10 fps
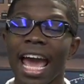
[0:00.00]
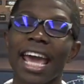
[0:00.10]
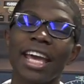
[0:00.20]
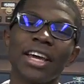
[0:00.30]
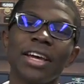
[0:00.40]

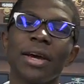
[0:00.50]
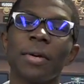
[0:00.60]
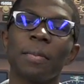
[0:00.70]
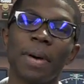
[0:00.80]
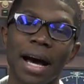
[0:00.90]

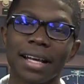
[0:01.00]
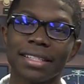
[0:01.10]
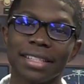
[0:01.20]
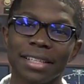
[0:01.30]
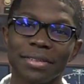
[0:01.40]
a
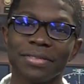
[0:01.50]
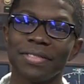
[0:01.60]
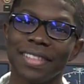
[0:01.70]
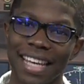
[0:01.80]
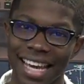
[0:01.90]

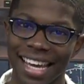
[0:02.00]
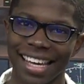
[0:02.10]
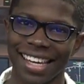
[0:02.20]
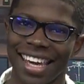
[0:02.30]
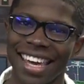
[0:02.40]
positive
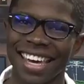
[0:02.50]
day,